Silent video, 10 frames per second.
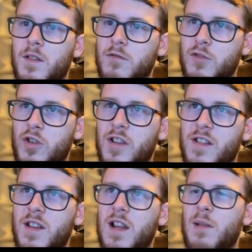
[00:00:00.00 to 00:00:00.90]
rook
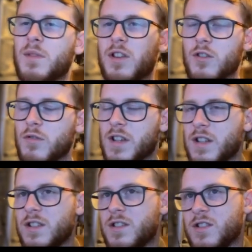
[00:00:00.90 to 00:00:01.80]
is in line with the
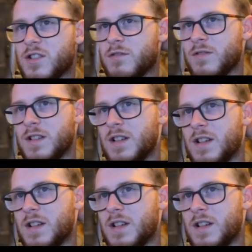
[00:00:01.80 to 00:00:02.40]
queen. So